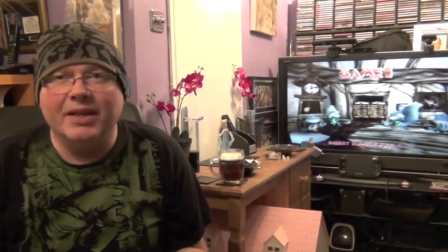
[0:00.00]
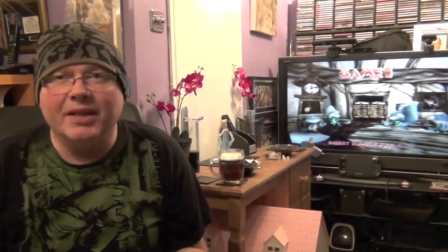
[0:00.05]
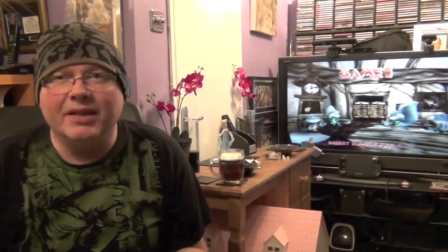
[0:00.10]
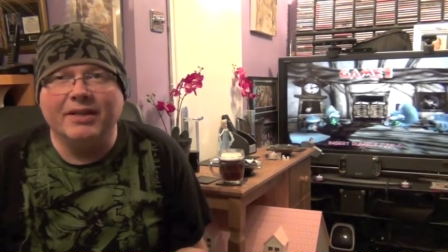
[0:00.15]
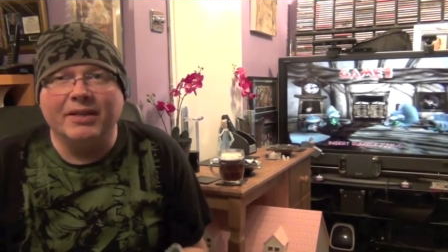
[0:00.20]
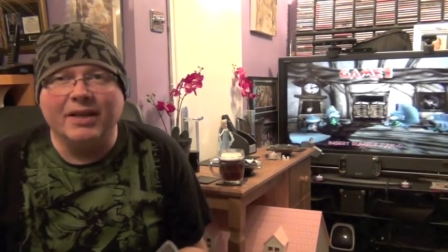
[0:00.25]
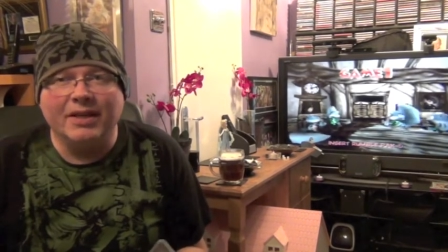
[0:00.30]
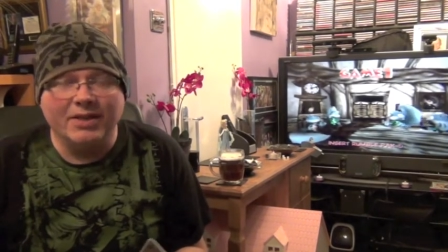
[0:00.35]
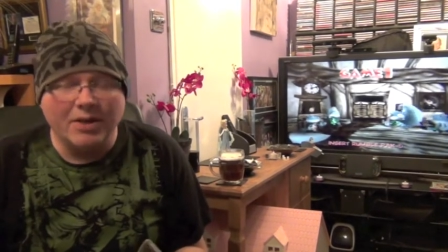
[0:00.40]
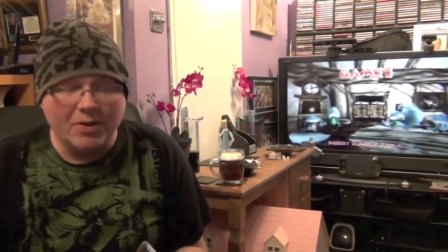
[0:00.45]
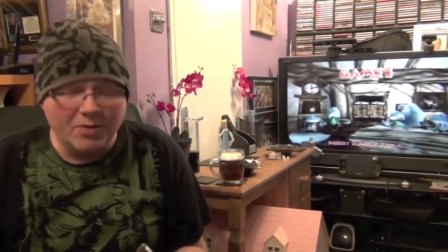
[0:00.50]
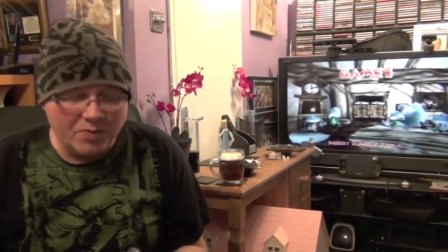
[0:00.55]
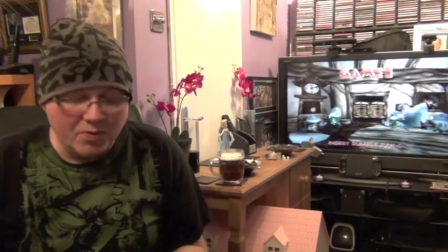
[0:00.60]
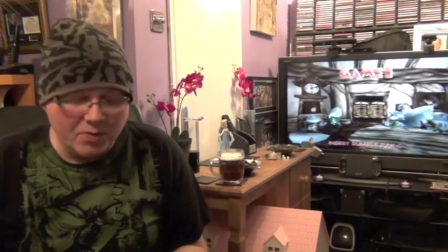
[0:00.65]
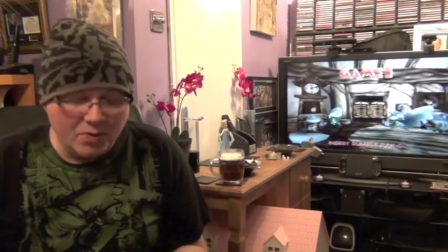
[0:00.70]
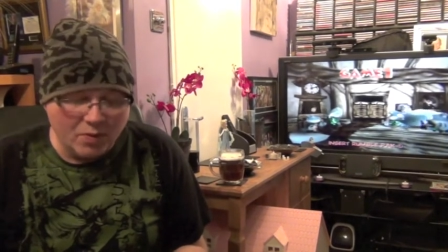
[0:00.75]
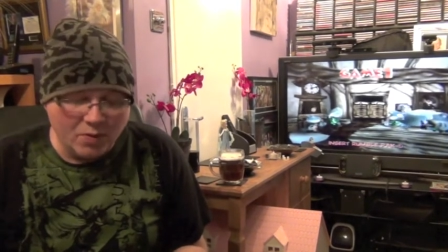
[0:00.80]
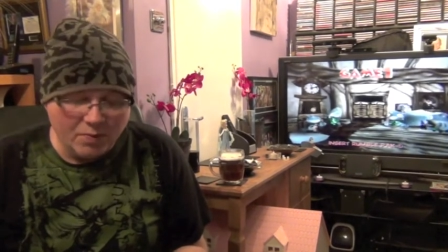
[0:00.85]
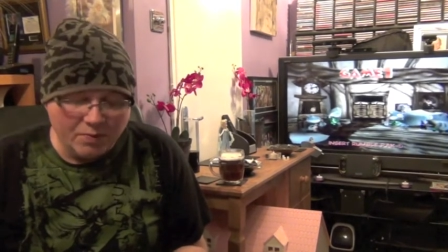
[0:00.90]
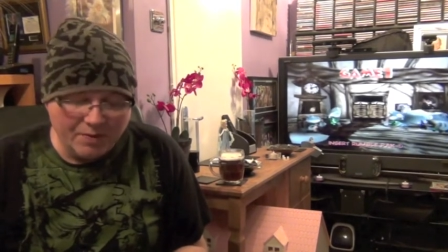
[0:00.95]
and I don't
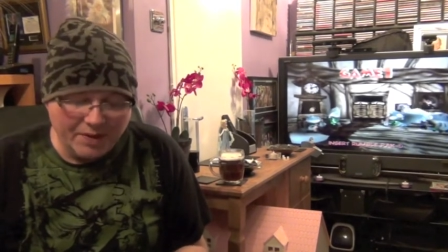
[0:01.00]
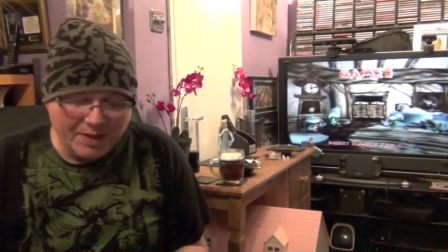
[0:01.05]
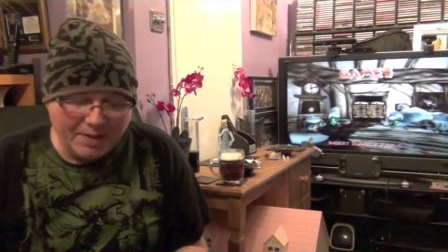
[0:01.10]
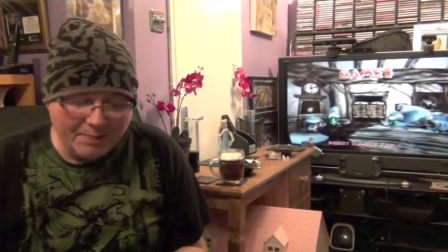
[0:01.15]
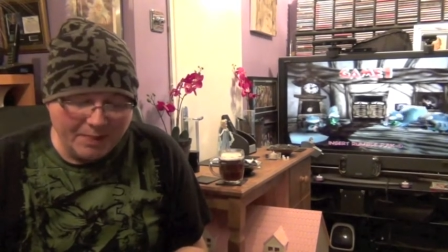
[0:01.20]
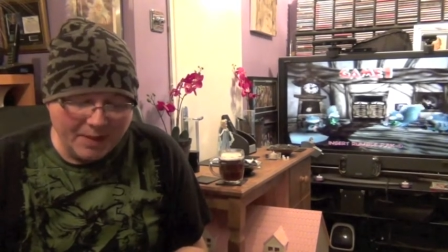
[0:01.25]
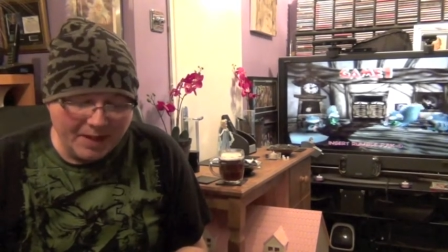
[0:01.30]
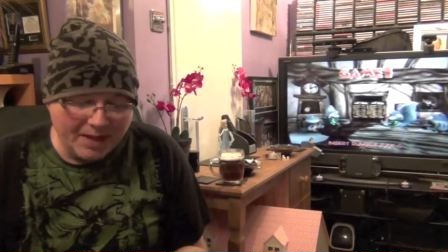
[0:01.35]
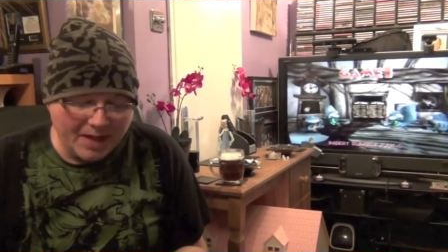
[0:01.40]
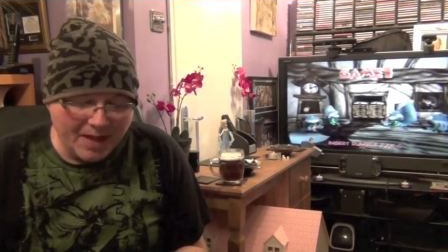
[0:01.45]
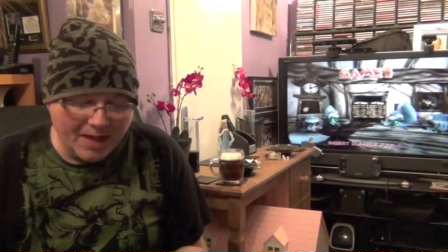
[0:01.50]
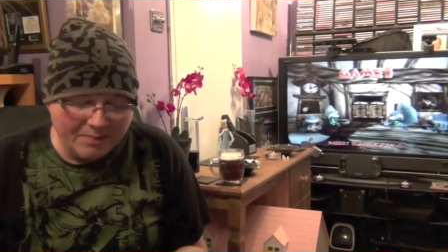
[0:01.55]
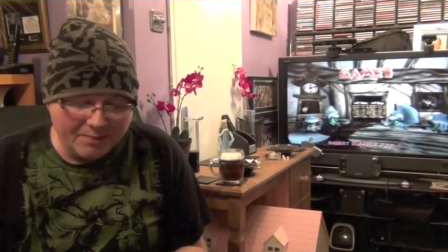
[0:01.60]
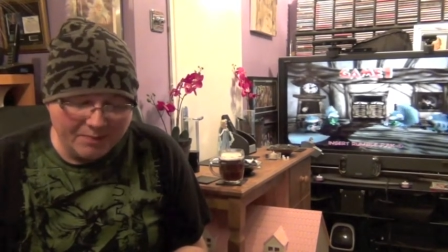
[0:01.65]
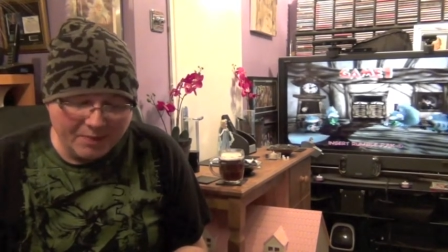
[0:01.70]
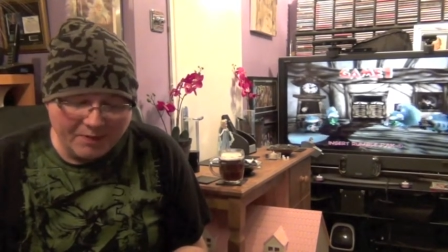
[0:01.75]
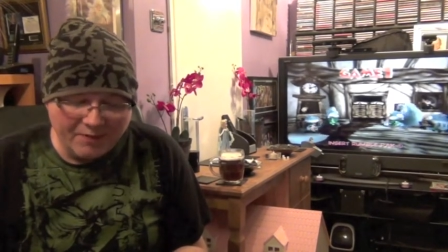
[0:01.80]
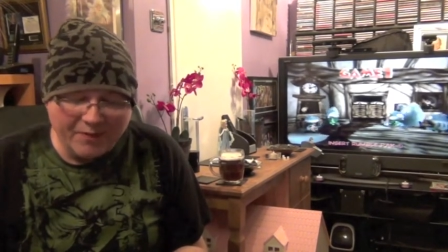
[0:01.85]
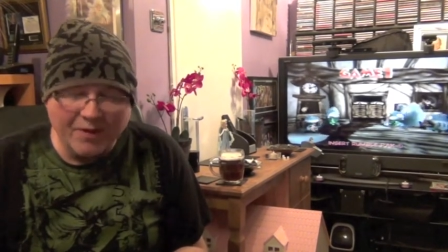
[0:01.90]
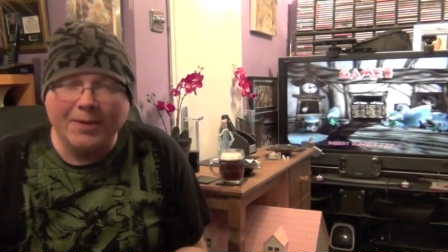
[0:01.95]
normally pick up
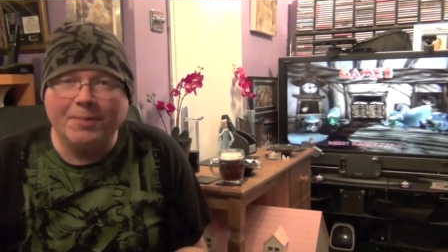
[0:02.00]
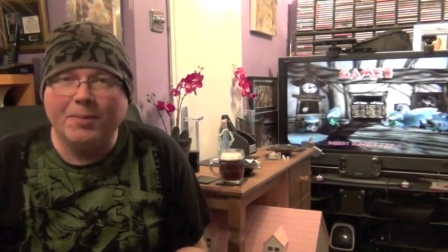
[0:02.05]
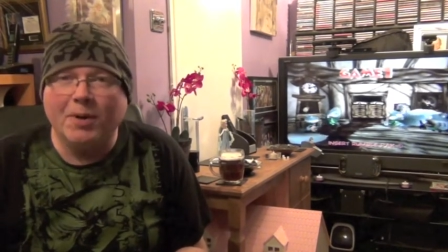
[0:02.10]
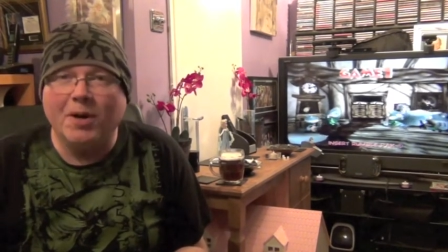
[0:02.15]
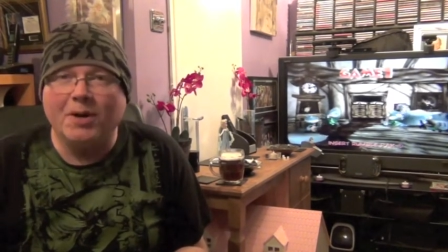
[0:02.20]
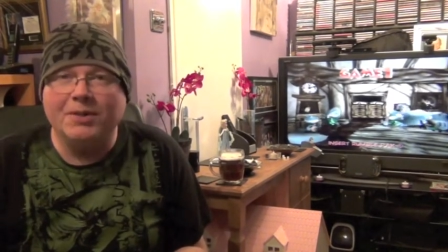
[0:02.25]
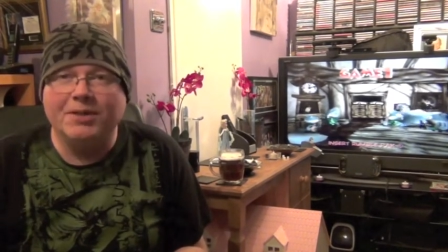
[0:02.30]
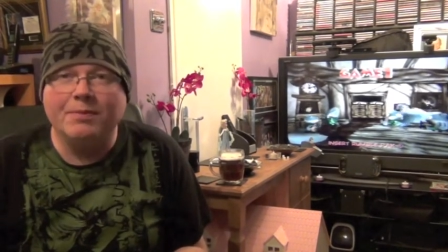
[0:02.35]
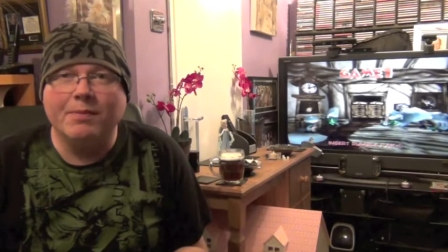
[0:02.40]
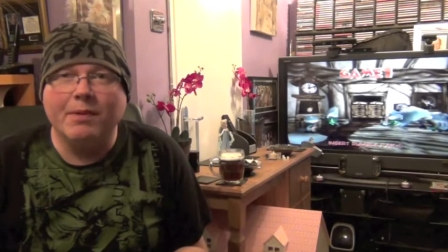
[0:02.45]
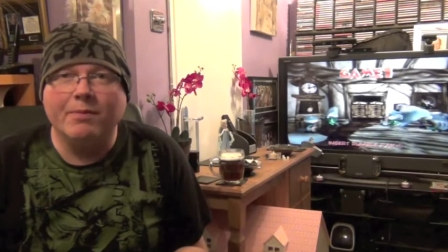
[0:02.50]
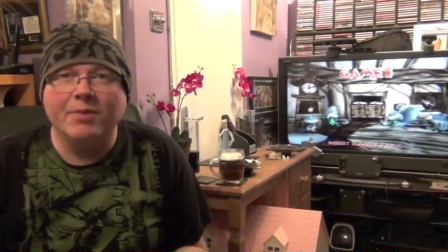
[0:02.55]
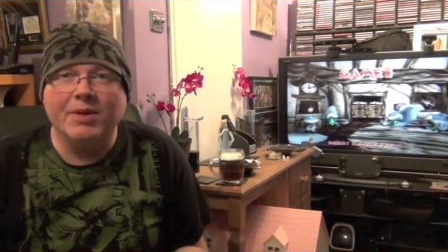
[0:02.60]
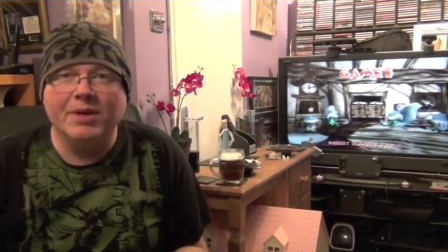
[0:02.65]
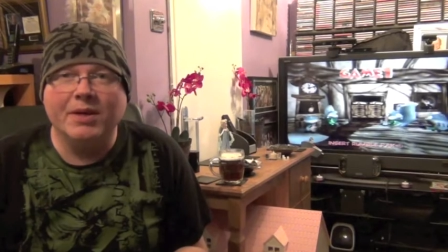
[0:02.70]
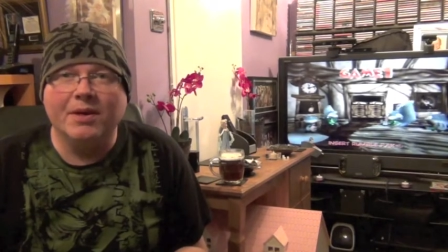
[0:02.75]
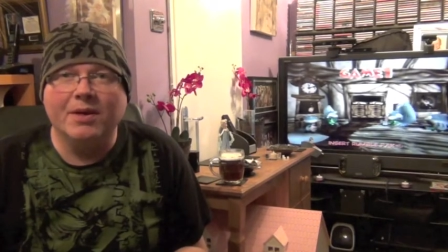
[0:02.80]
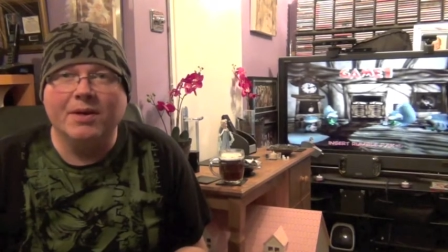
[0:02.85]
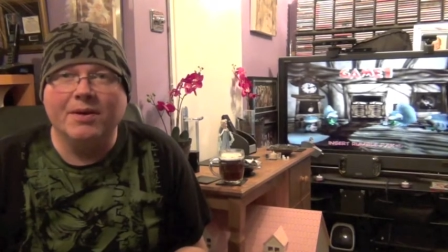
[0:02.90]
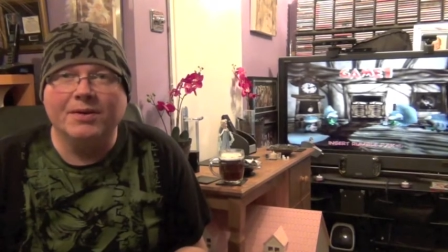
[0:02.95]
third-party memory
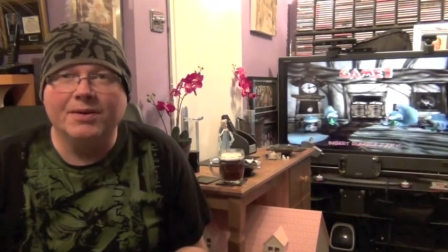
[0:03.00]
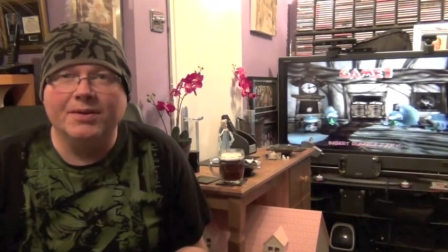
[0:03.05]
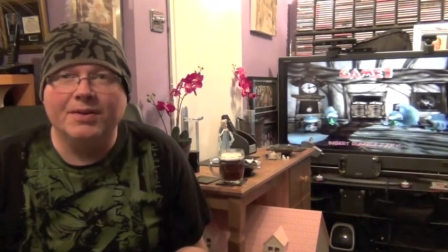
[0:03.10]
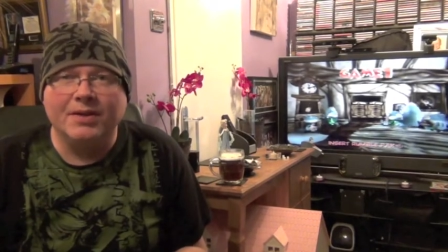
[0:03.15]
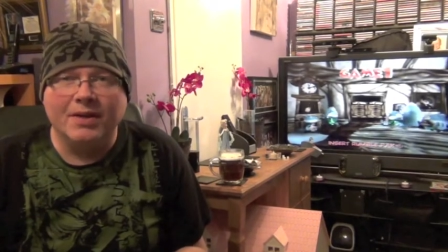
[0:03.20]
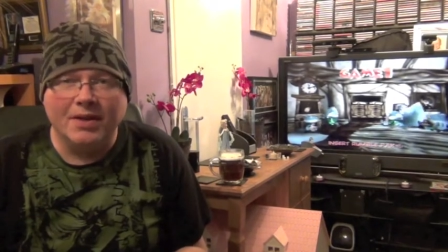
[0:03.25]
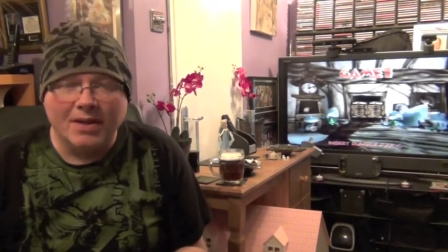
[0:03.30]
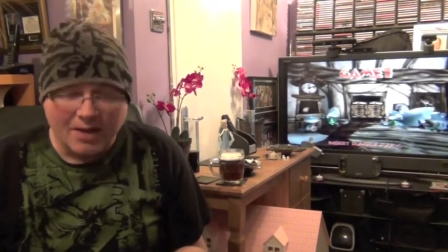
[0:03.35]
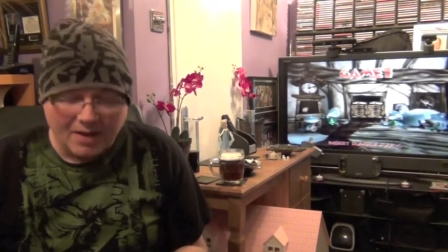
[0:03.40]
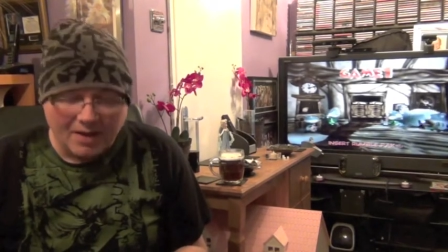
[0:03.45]
cards.